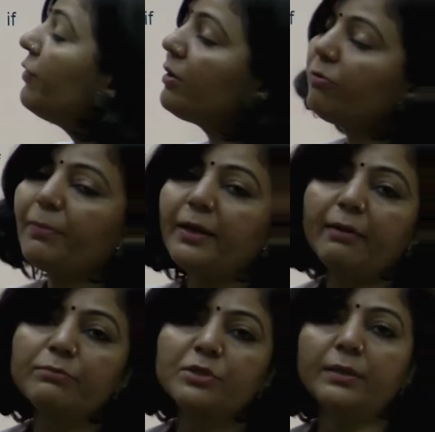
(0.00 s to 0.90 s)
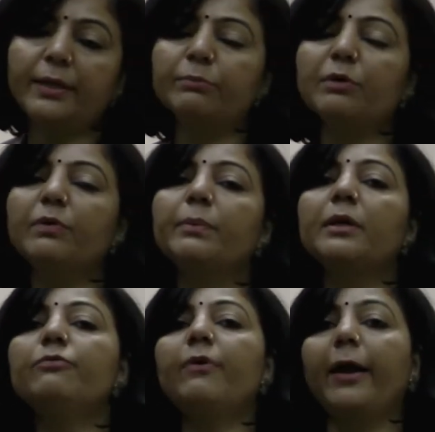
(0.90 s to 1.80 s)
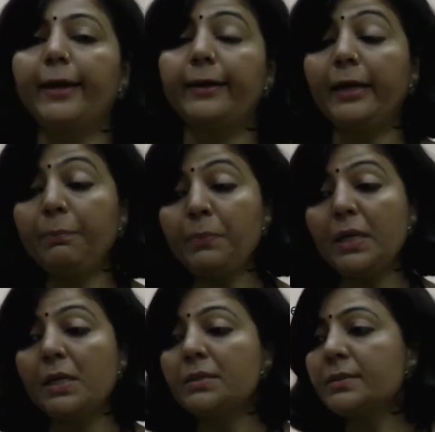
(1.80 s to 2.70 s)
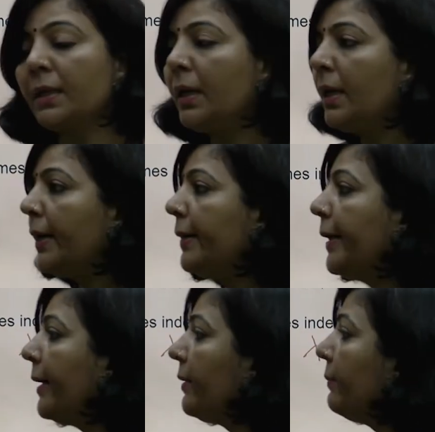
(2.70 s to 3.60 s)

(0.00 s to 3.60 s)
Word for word: what will be lambda? Lambda will be infinite. It means that the